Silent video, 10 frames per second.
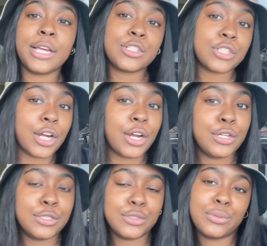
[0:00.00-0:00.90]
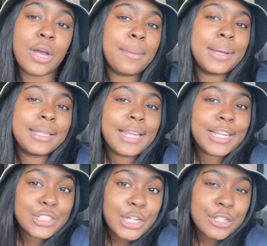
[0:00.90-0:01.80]
sure to comment,
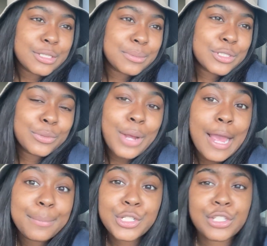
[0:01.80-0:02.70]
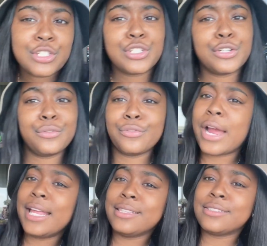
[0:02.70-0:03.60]
like, share, and subscribe. Share this to your
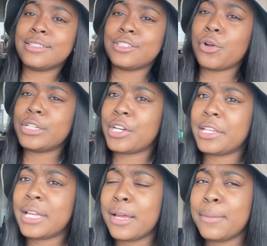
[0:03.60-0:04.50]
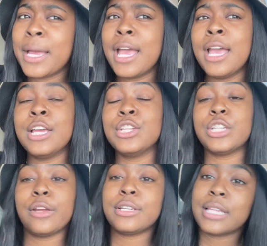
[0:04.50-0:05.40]
friends. Share
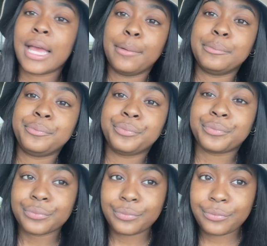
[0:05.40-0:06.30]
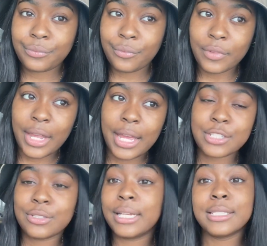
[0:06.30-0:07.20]
it to them,
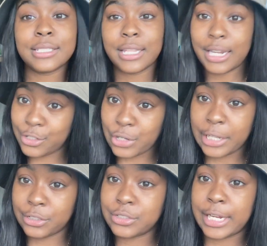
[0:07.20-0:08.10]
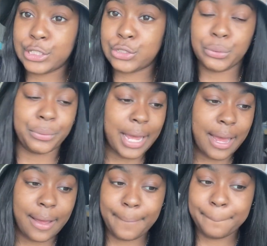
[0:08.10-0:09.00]
so they can see that I dragged their sign too.
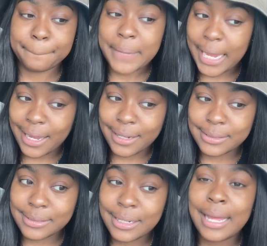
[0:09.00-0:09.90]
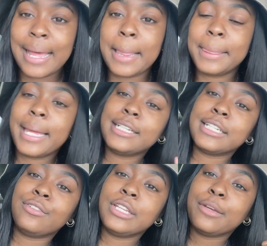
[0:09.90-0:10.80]
And like,
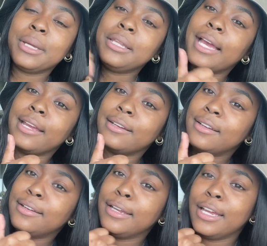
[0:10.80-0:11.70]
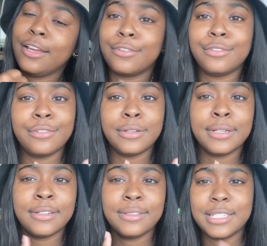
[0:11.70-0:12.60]
definitely give me a like if
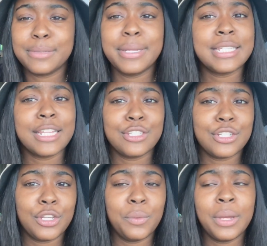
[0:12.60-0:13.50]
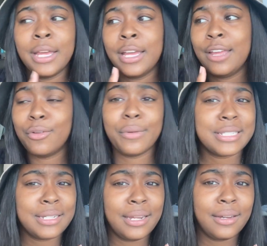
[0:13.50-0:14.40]
this made sense to you. If it
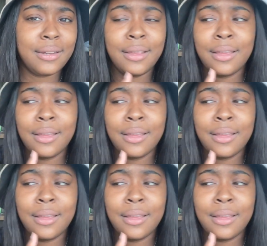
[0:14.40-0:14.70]
resonated,